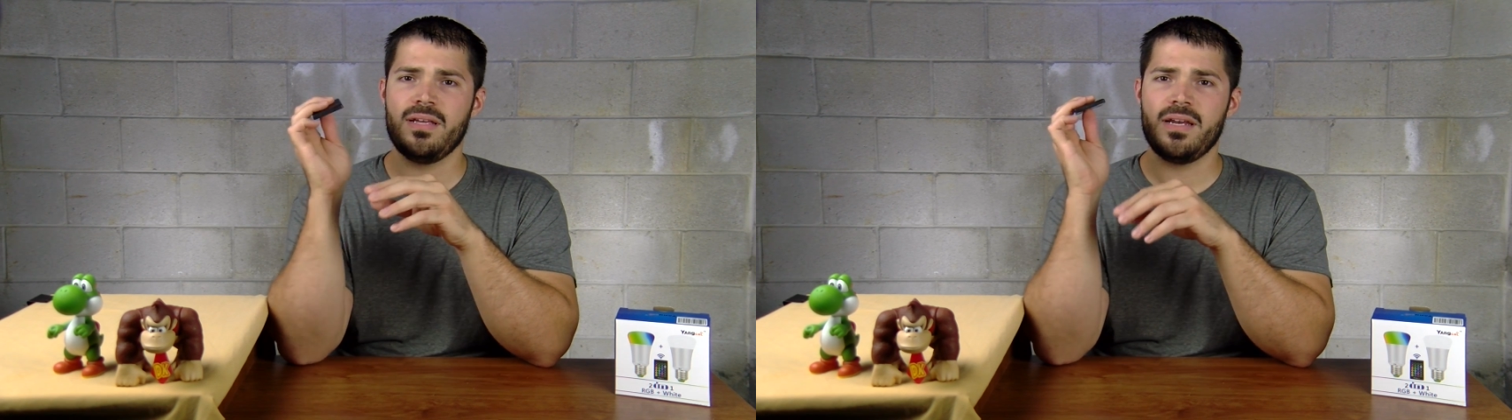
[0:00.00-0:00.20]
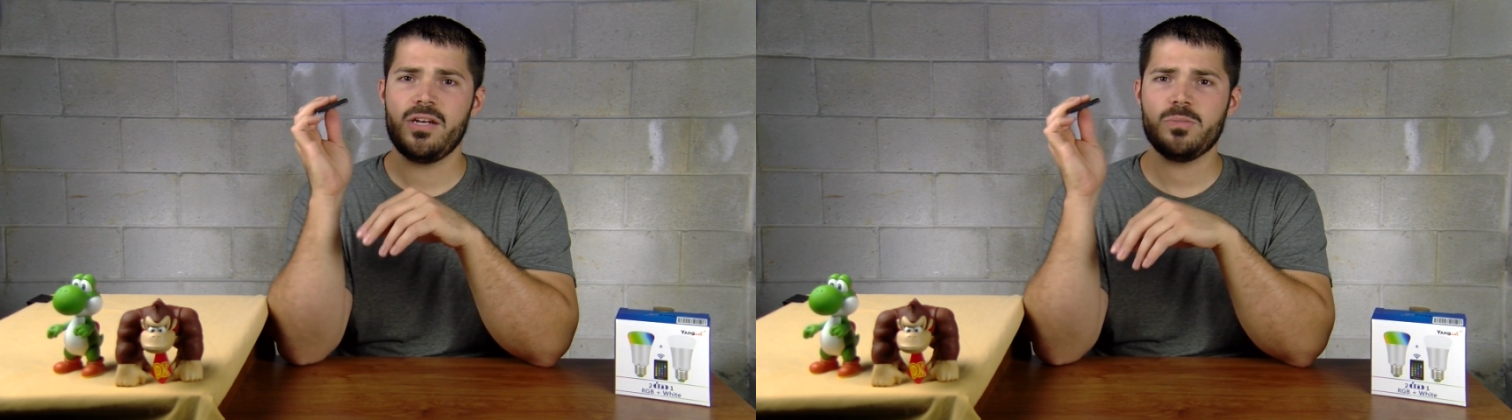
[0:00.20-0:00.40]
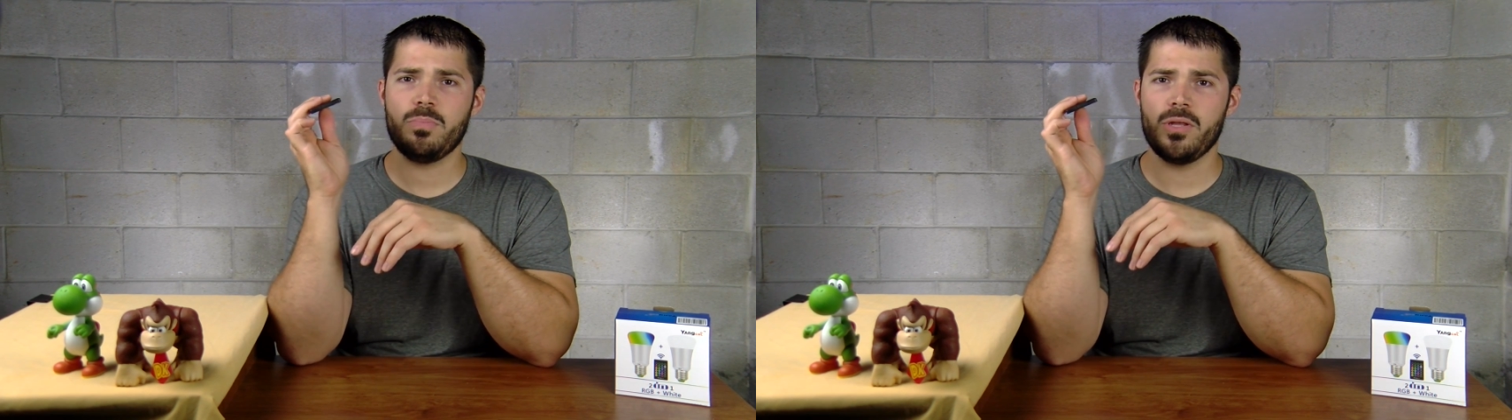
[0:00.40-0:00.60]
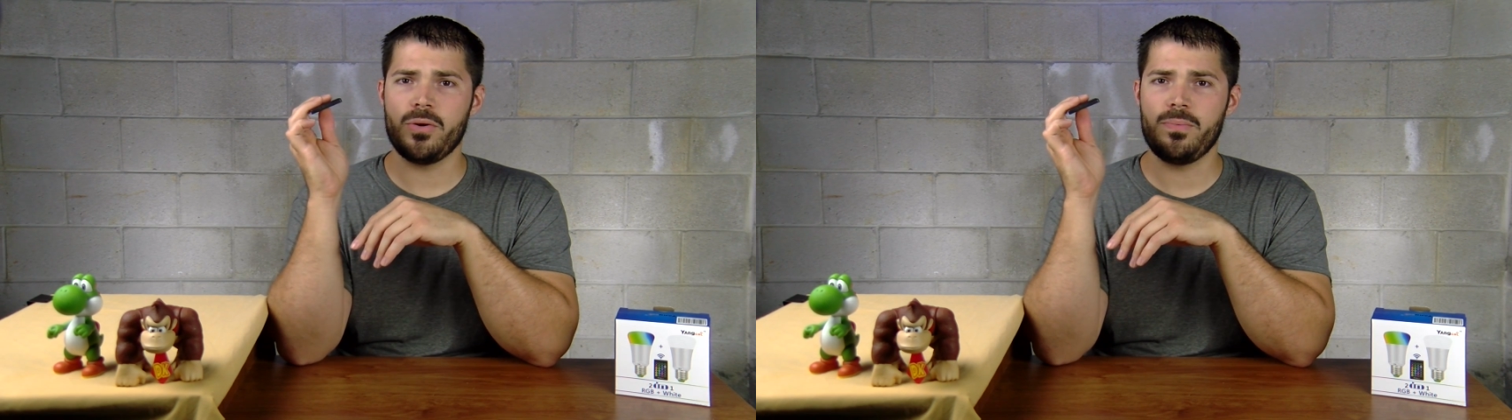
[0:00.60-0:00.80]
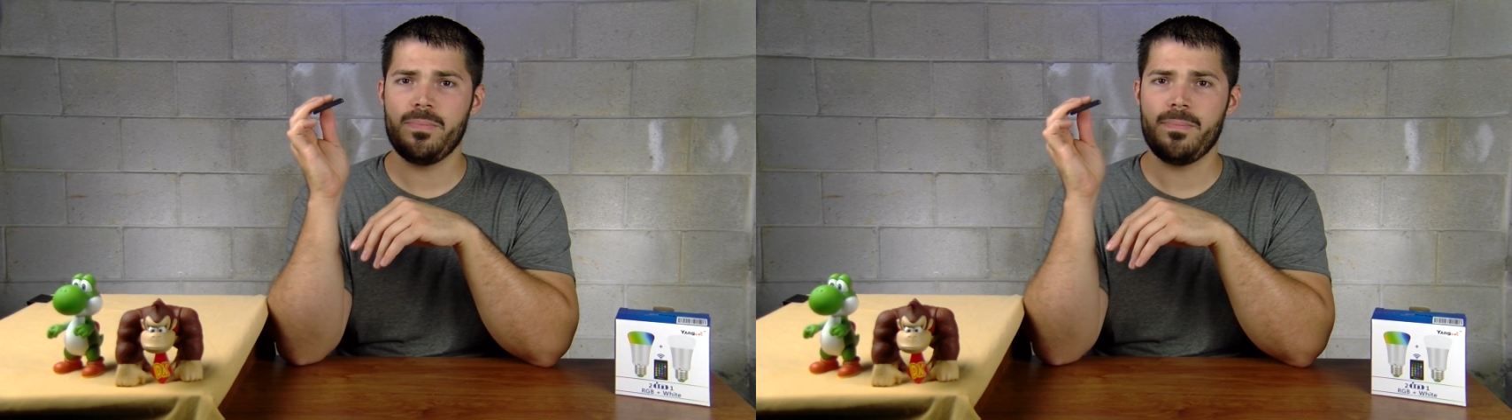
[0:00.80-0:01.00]
Here's
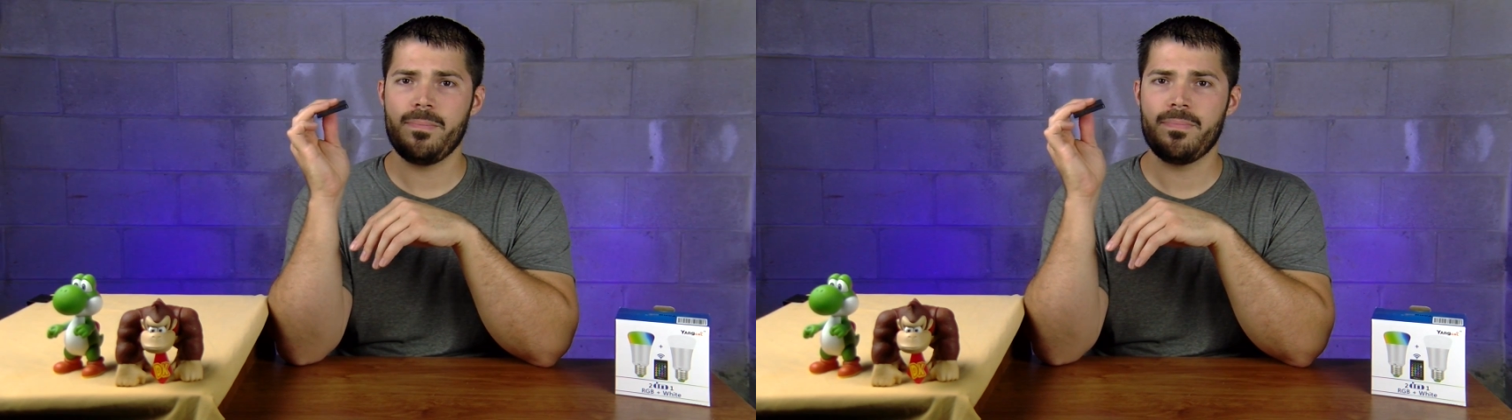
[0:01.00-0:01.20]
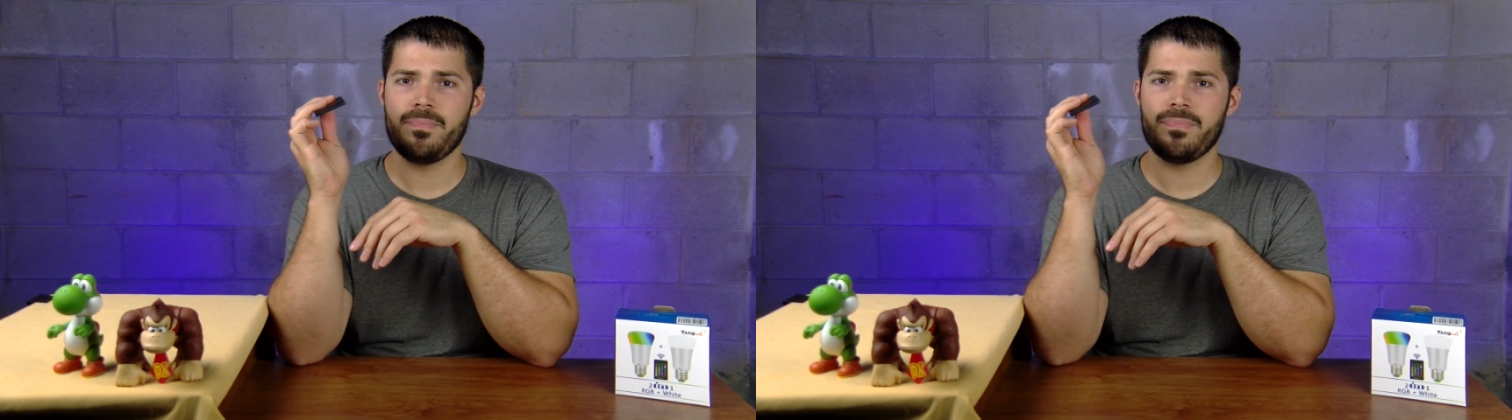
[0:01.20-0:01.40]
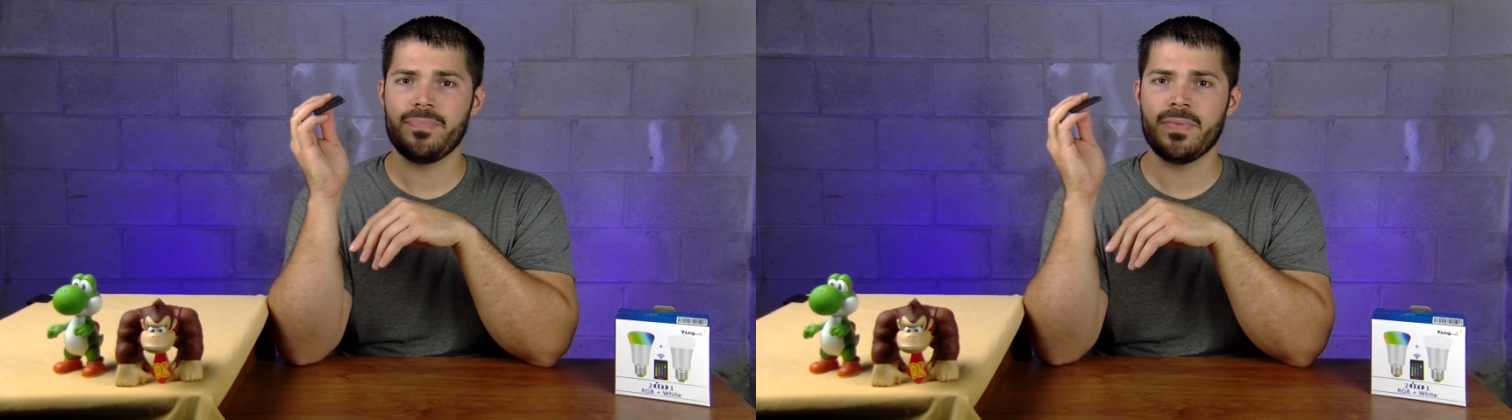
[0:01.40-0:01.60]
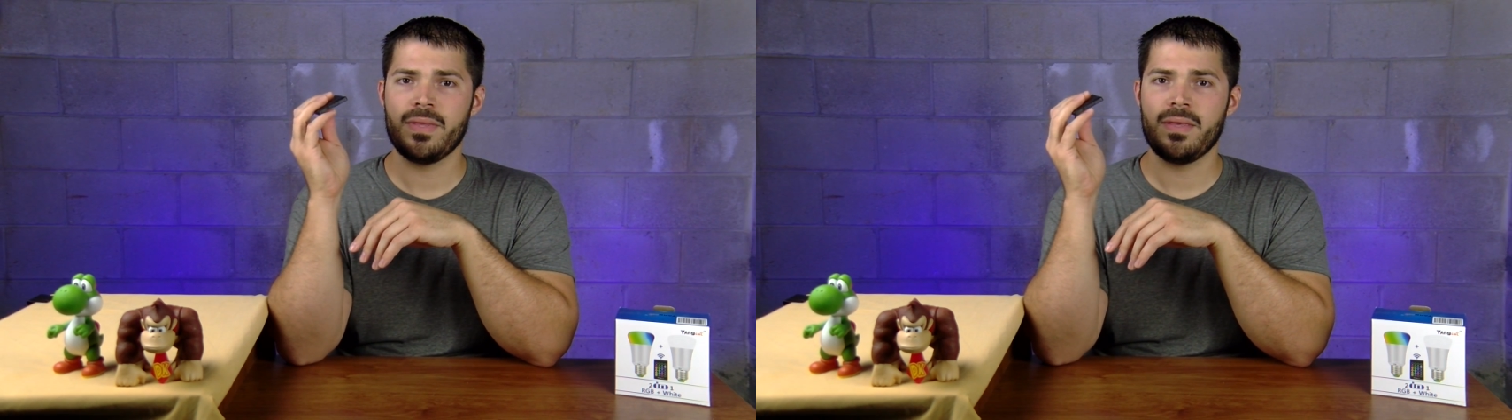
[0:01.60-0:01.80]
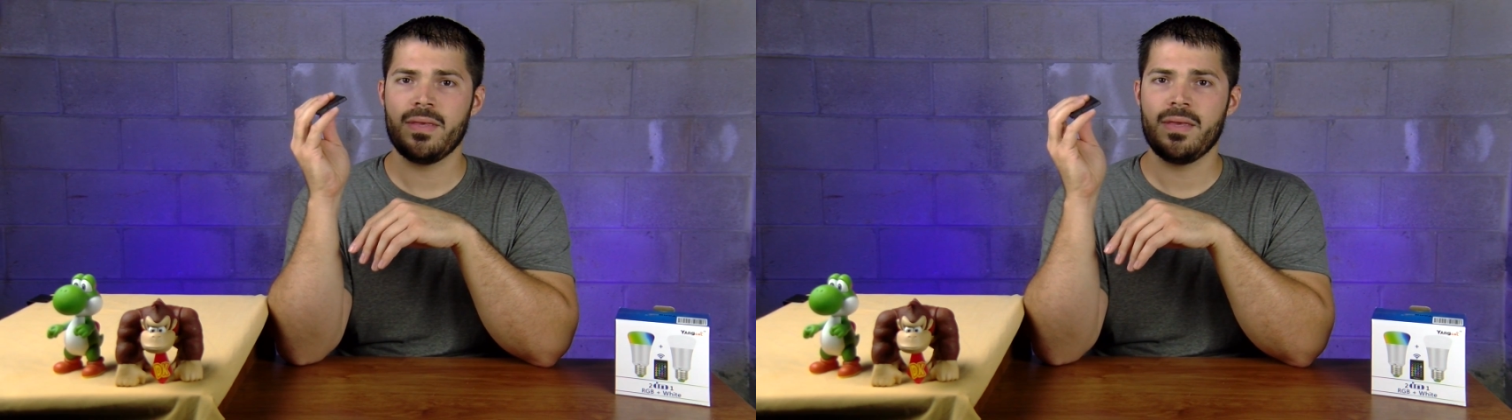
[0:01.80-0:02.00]
blue,
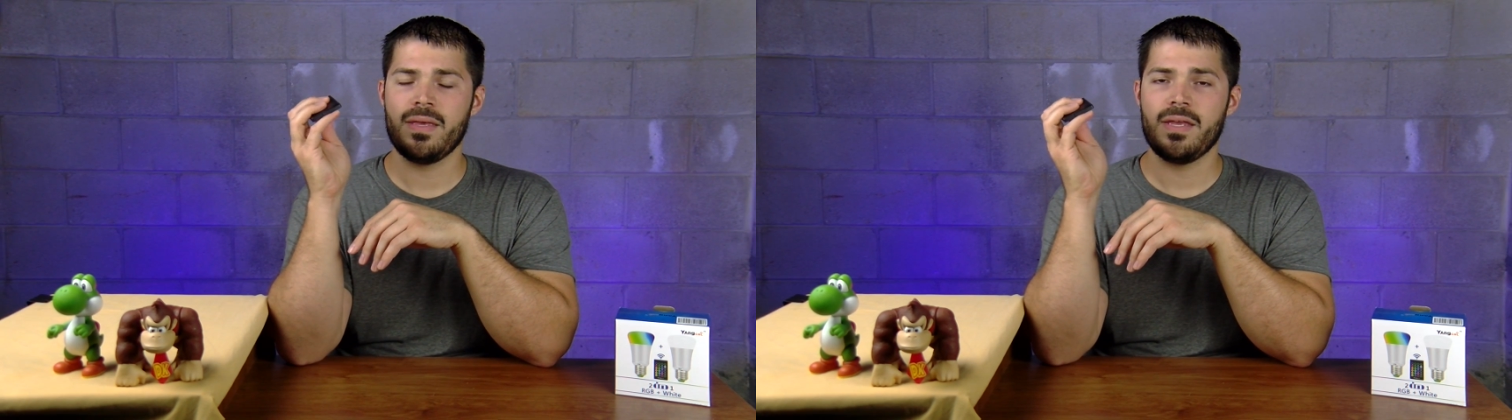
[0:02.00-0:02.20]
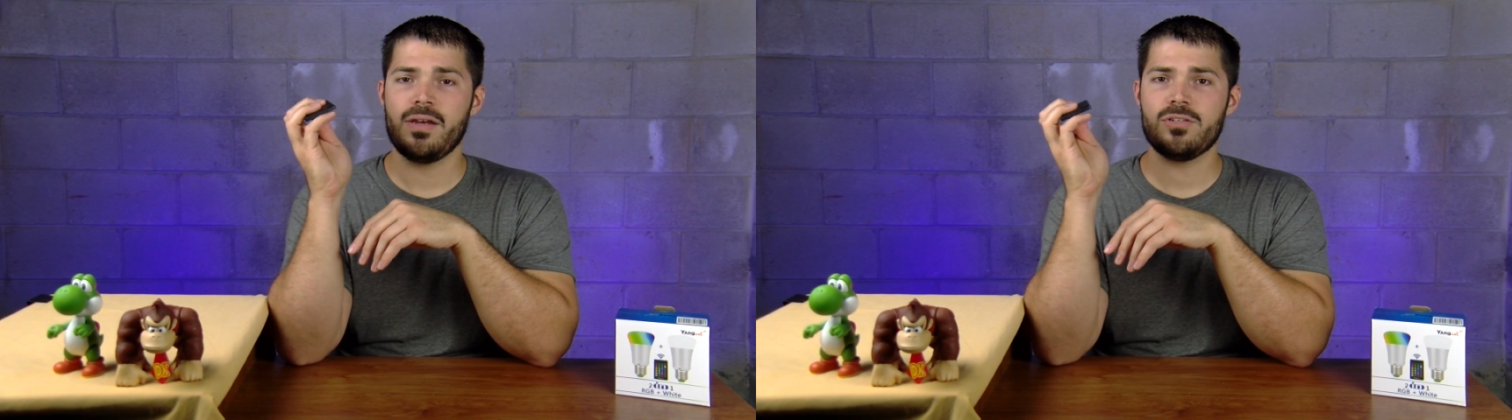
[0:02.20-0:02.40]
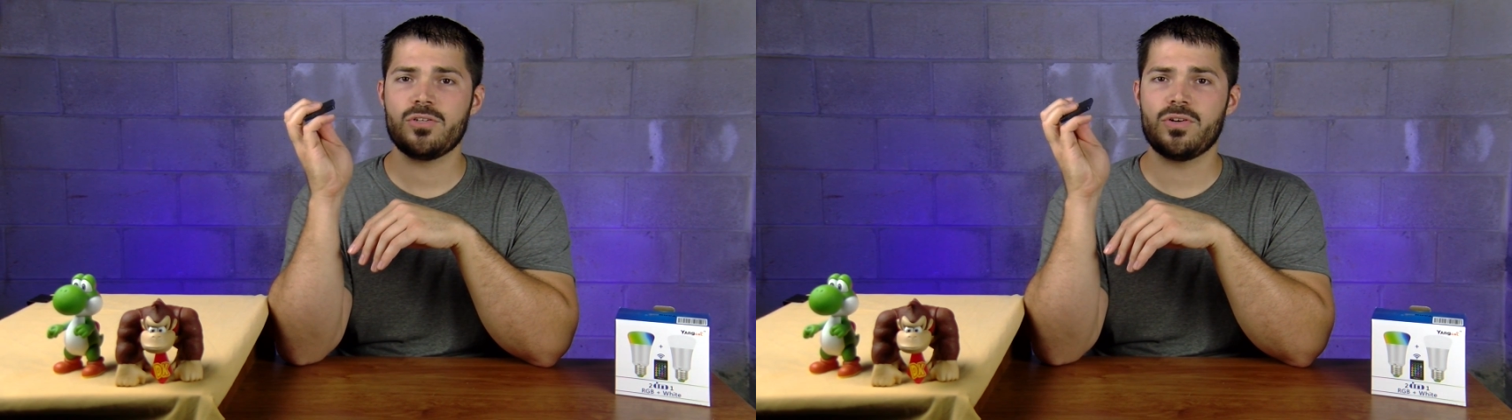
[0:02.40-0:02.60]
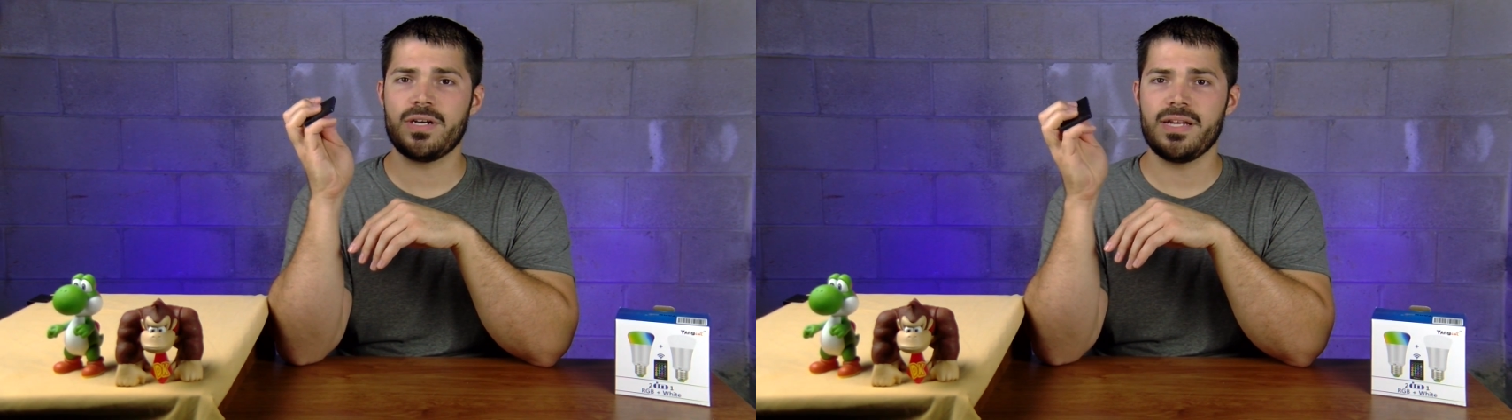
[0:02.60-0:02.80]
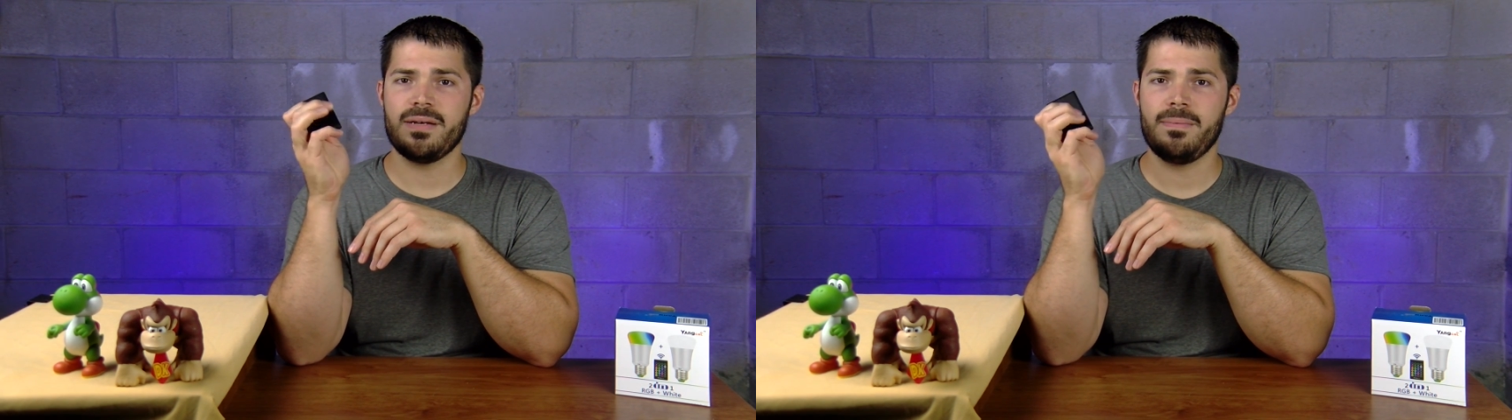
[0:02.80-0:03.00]
here's
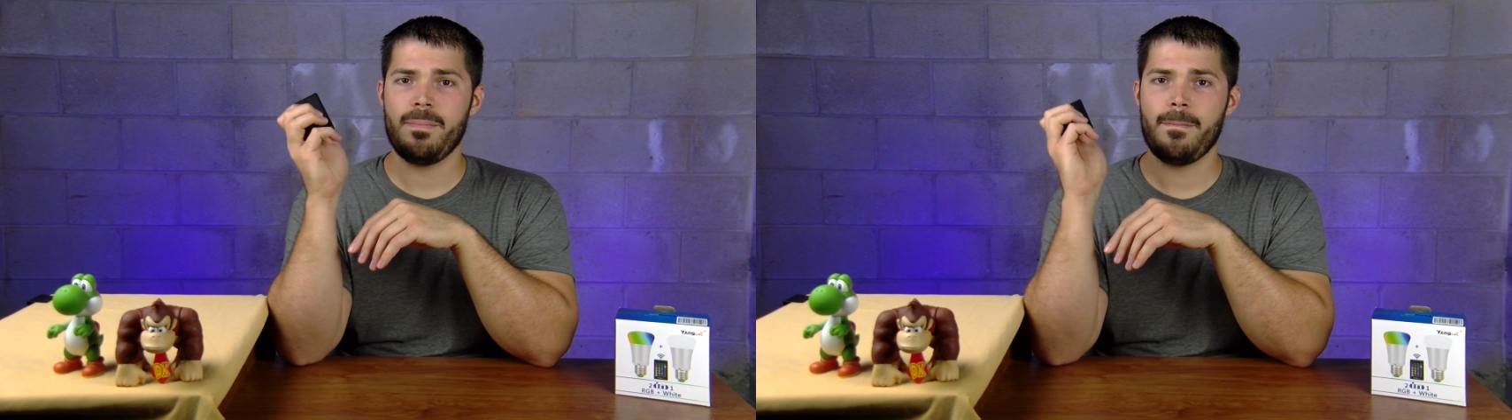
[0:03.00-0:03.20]
green,